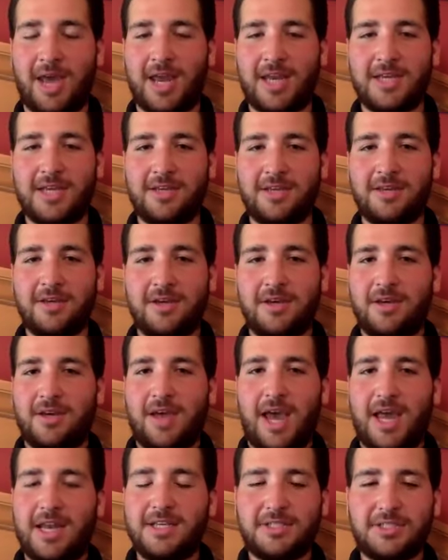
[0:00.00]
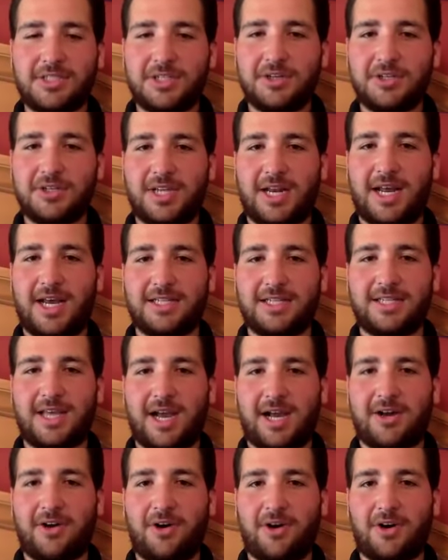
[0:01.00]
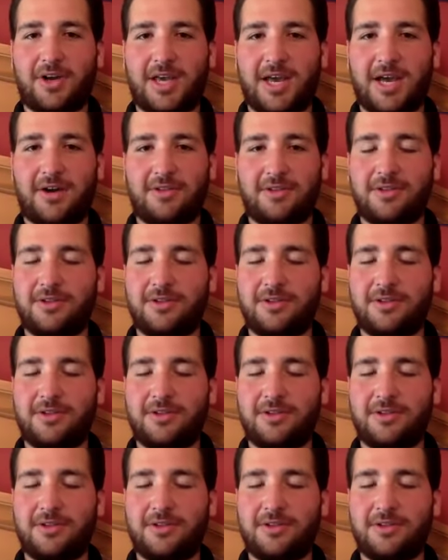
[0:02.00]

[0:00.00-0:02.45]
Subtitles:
any series that has that car count,